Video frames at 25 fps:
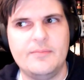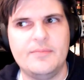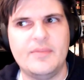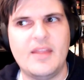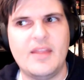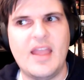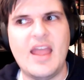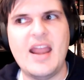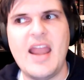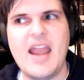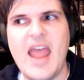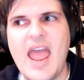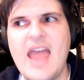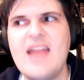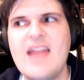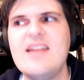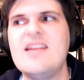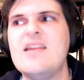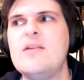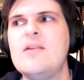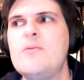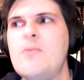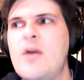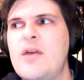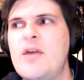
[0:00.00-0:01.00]
and
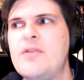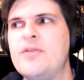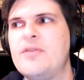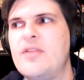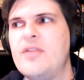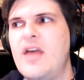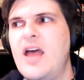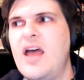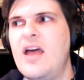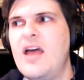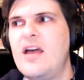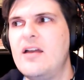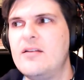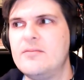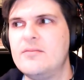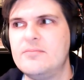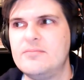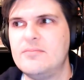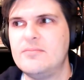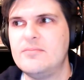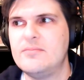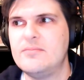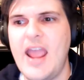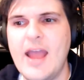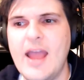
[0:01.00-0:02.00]
ended with a
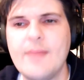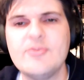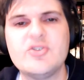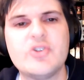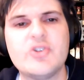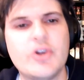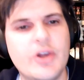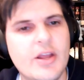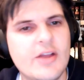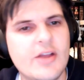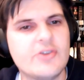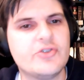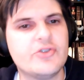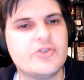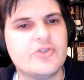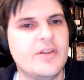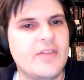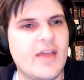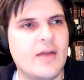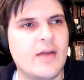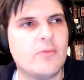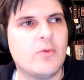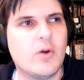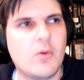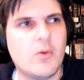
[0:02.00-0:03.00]
hamstring injury
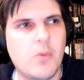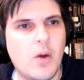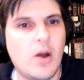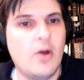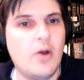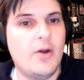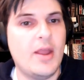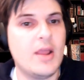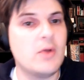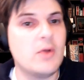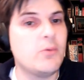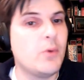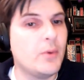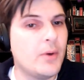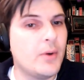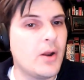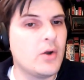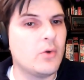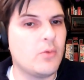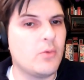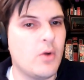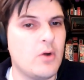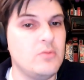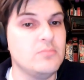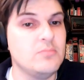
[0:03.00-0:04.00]
that required a
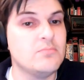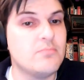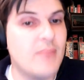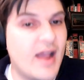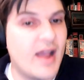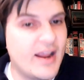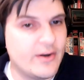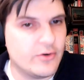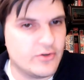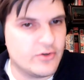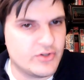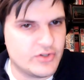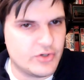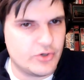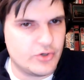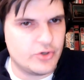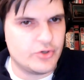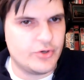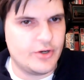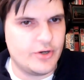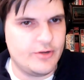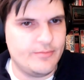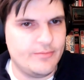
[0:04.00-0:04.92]
quote-unquote minor surgery.